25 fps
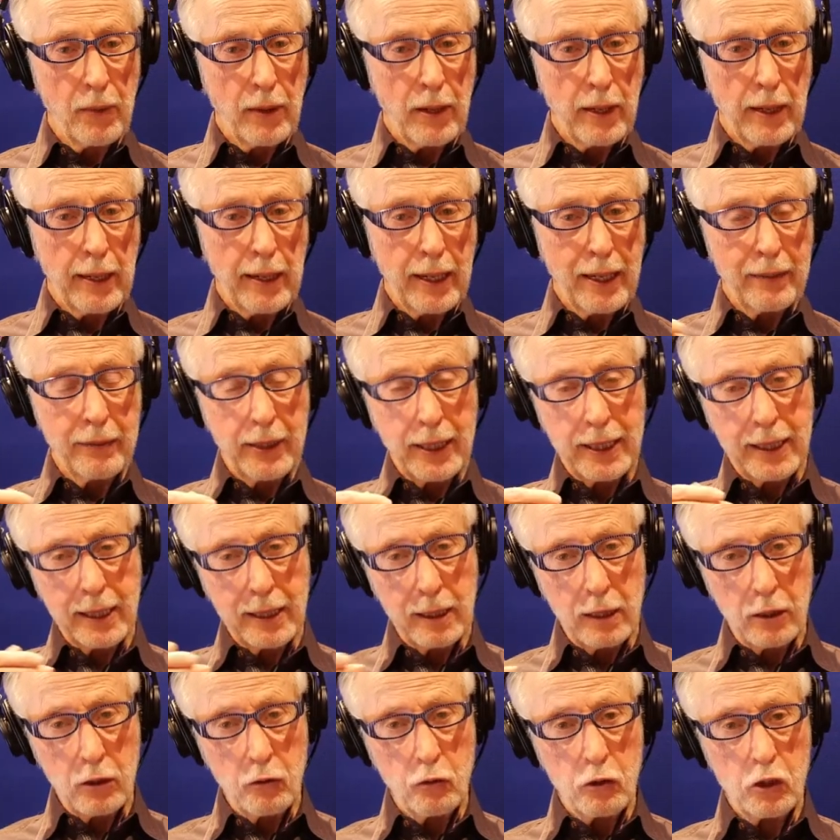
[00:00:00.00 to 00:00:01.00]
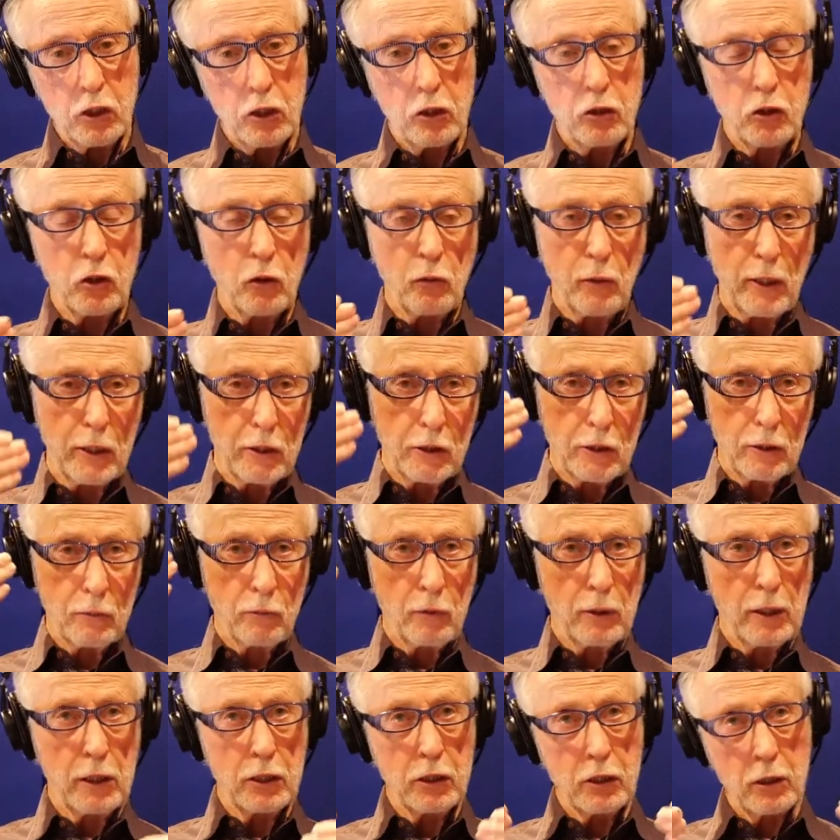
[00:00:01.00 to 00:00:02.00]
and they get into a situation where
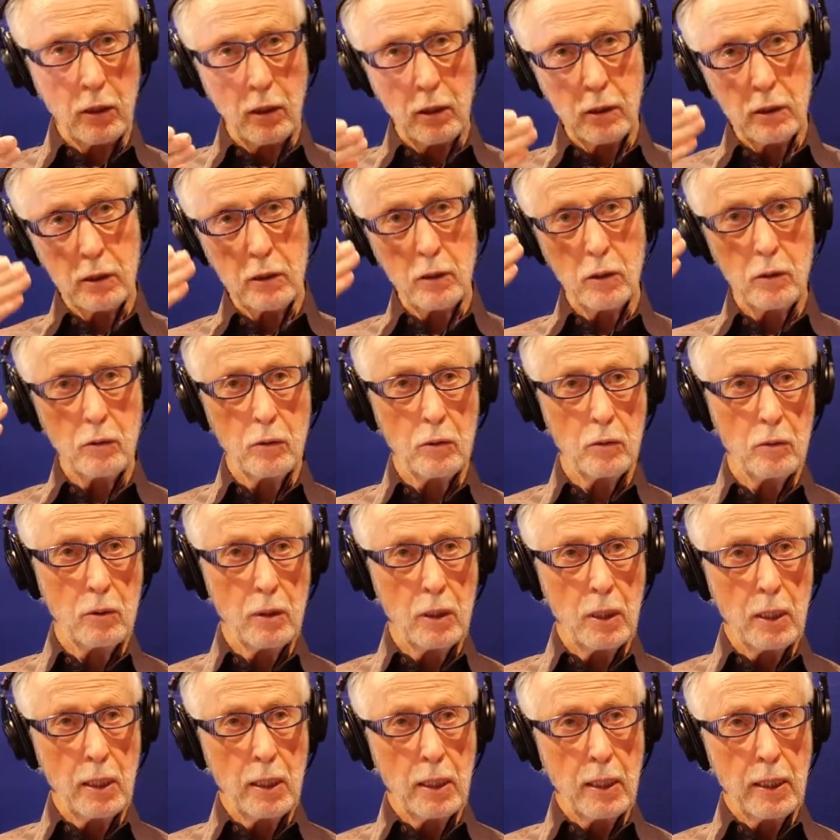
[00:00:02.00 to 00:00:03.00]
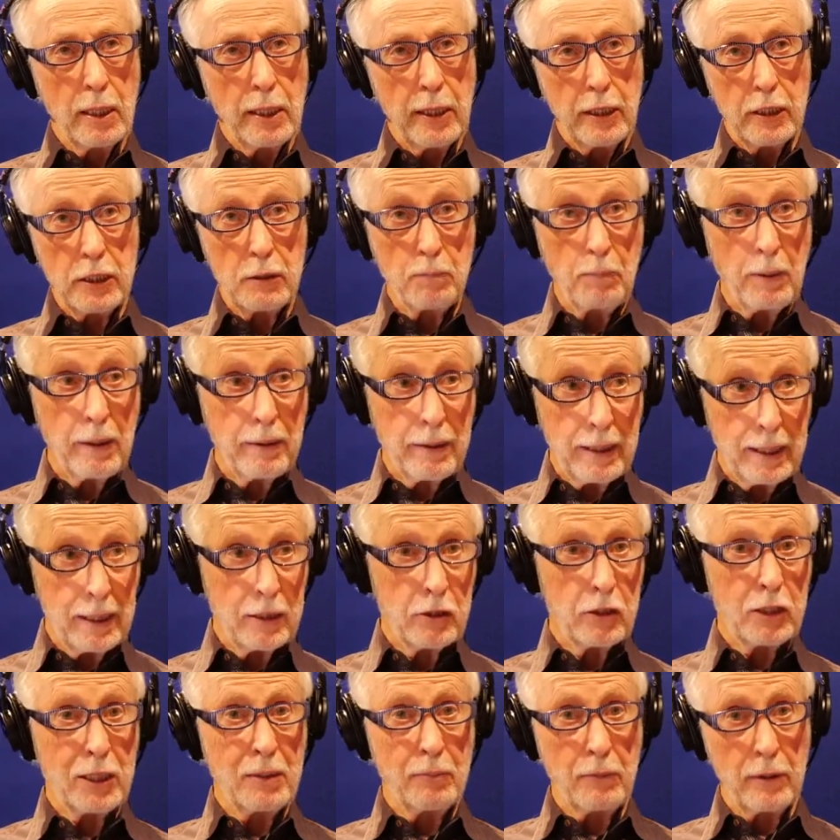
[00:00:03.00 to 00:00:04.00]
they start to experience
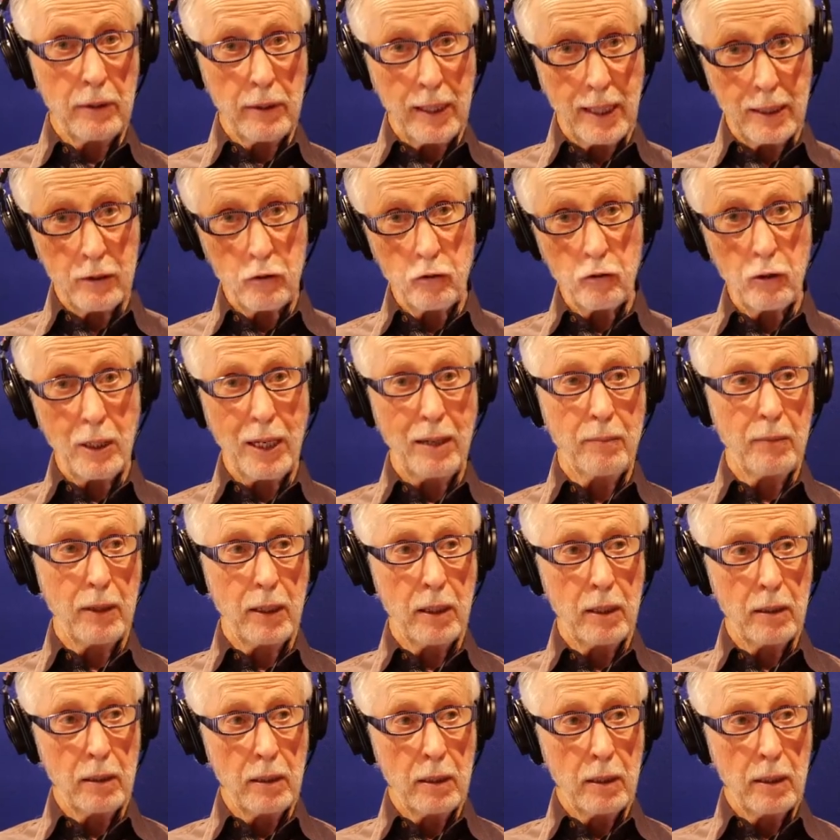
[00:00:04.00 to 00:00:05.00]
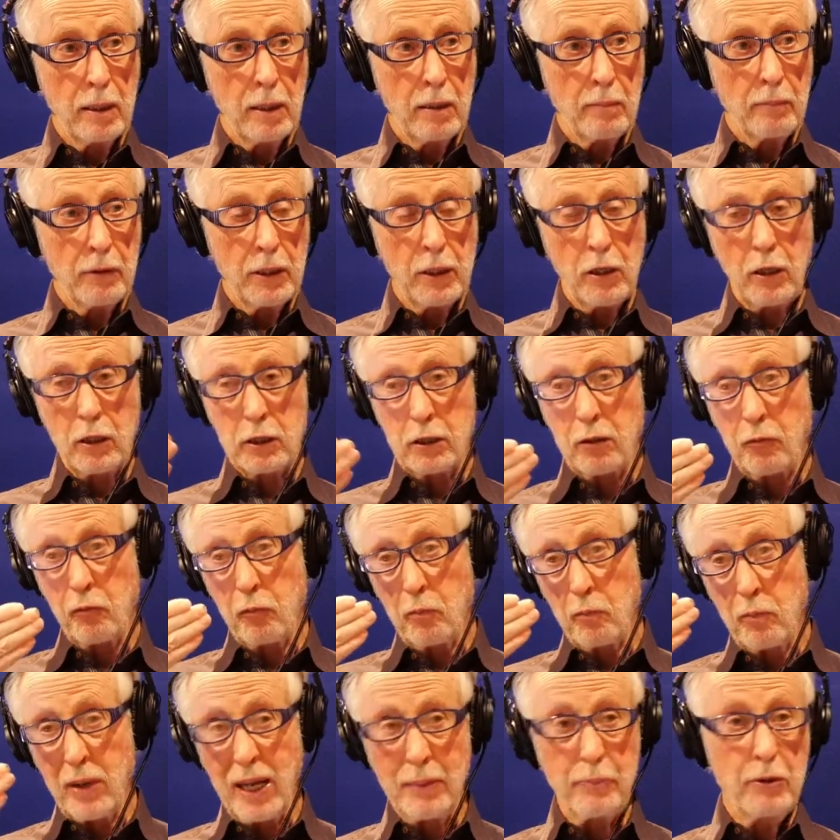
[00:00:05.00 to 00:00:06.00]
some of that trauma because of
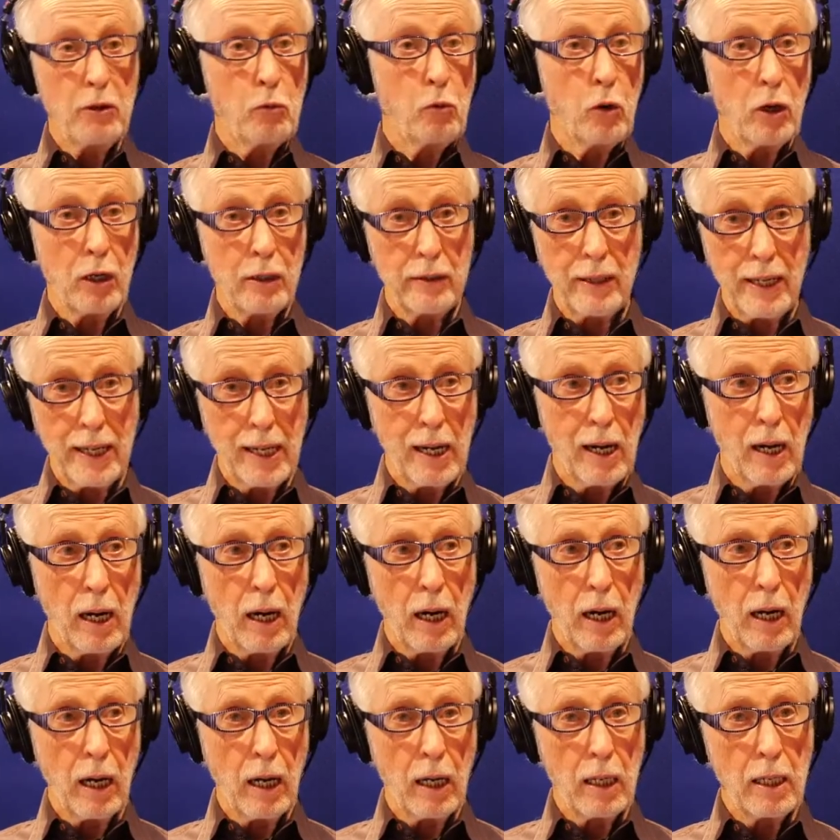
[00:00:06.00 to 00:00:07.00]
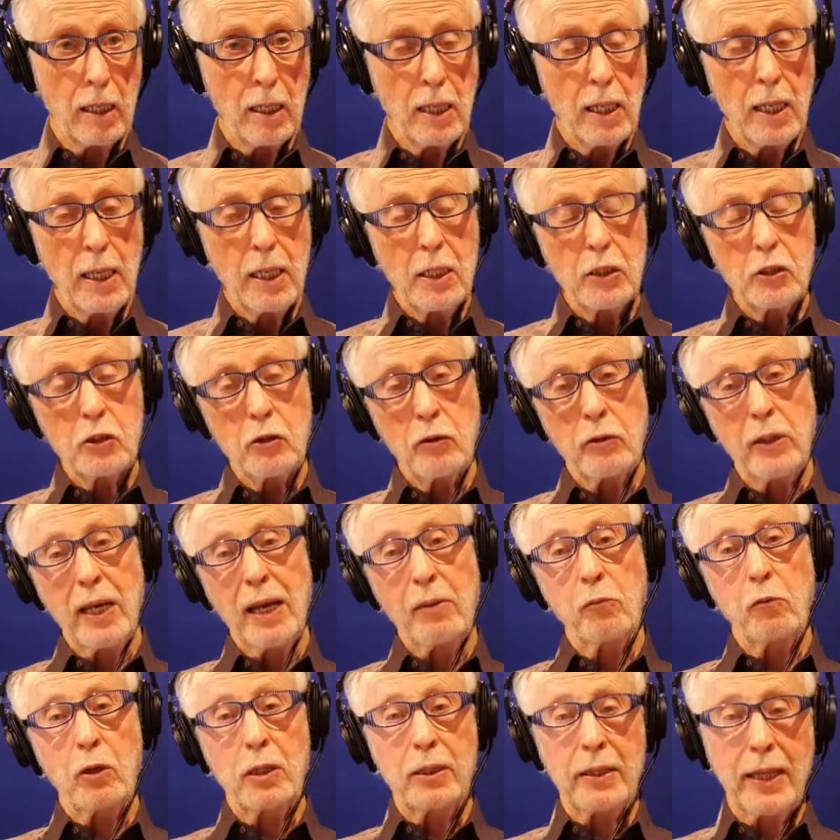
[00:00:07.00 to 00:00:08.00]
maybe where they are. So then
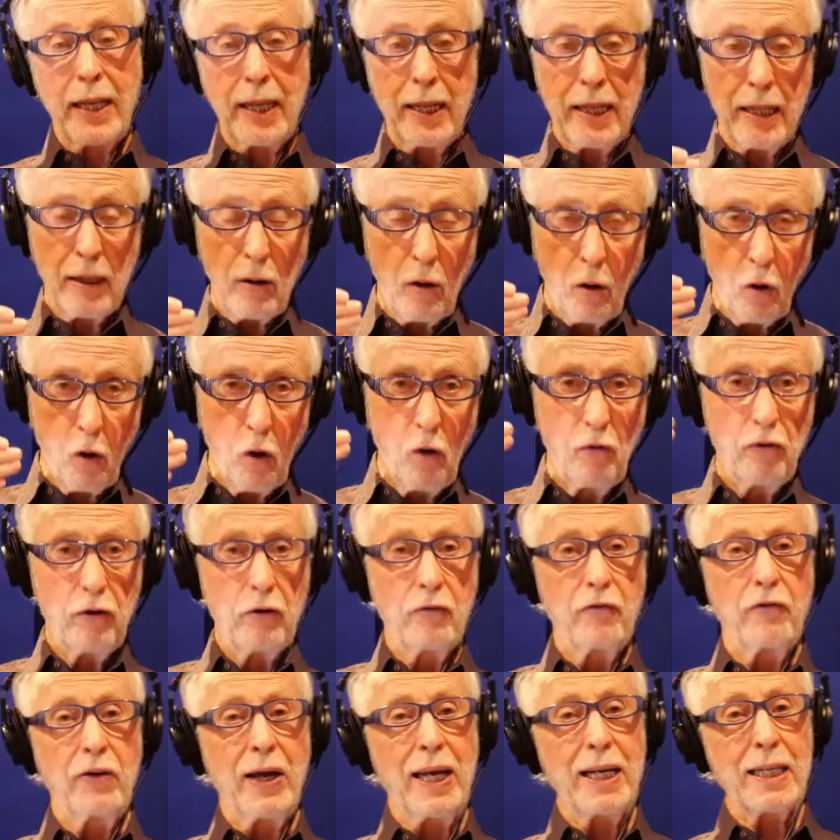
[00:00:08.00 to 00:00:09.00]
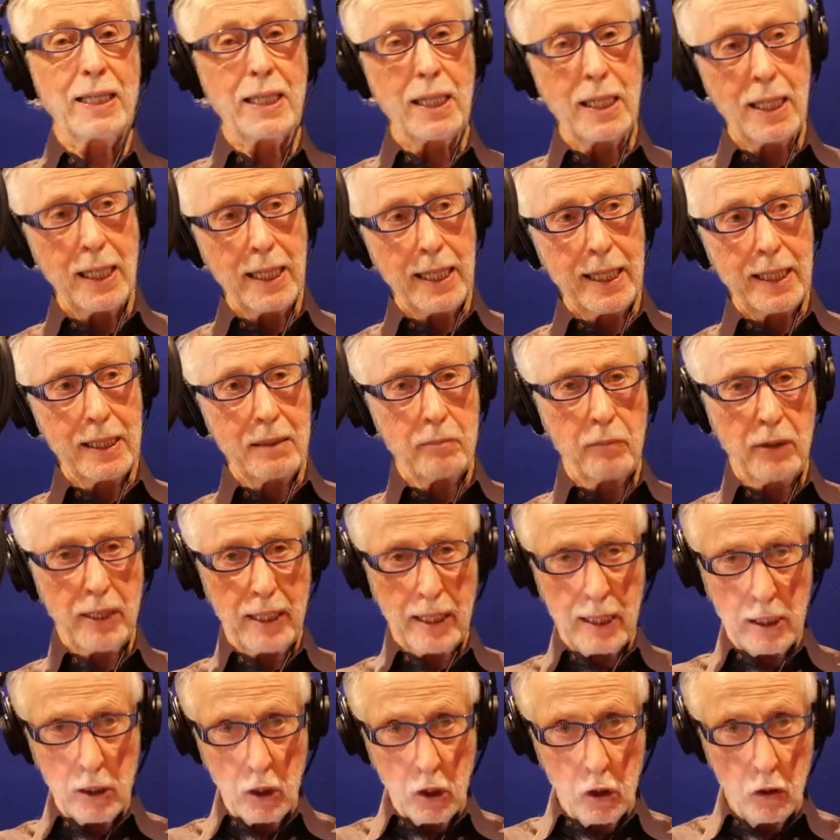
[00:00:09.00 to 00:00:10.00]
when they overventilate, they
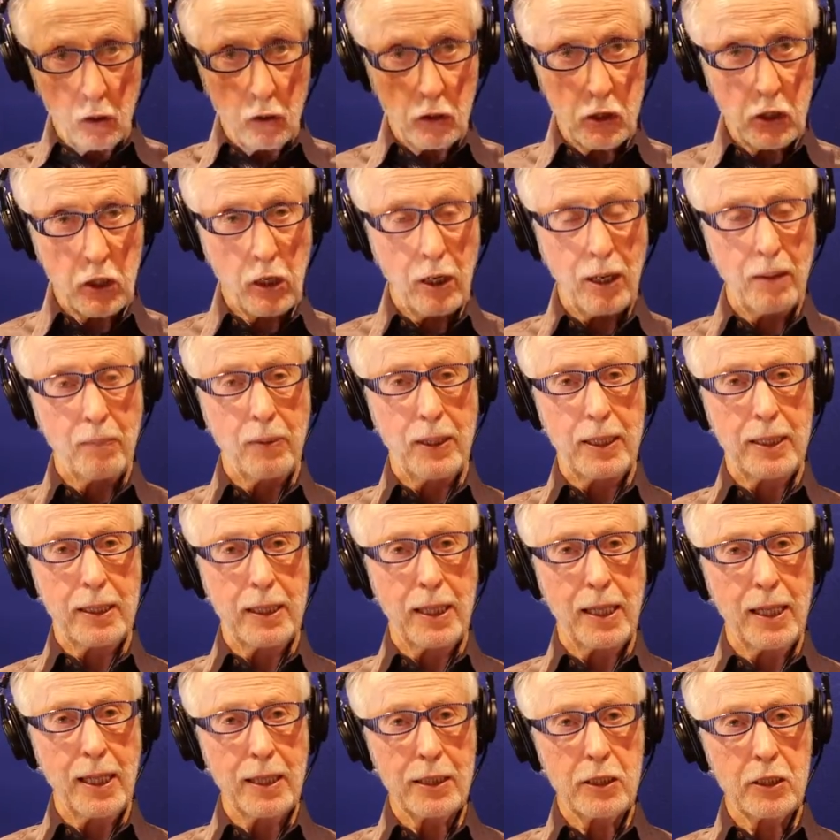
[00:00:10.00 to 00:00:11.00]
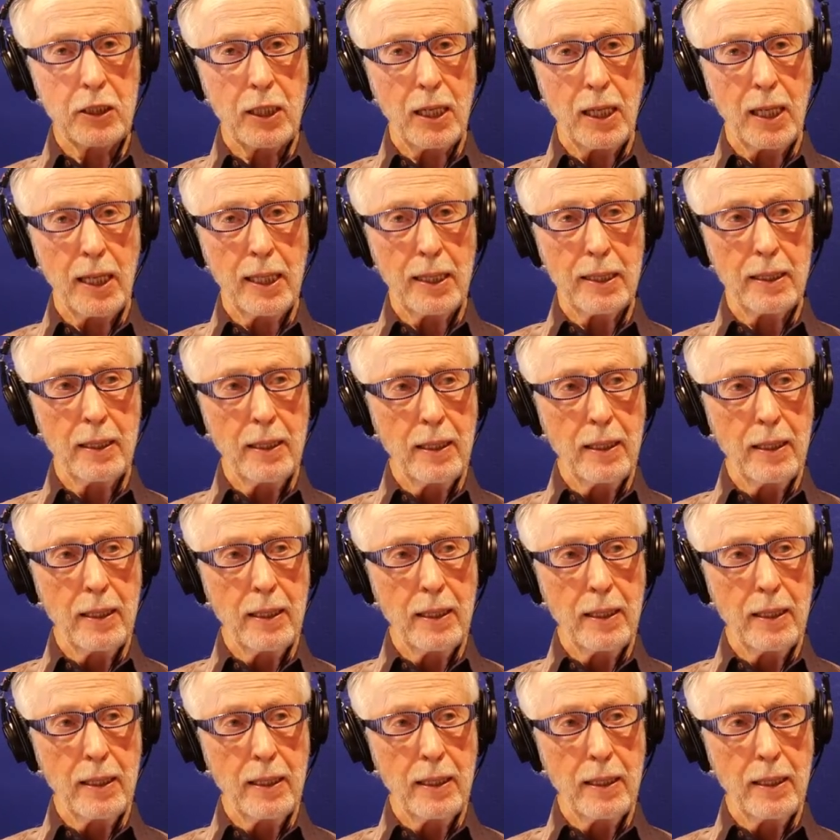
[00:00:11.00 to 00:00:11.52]
lose carbon dioxide,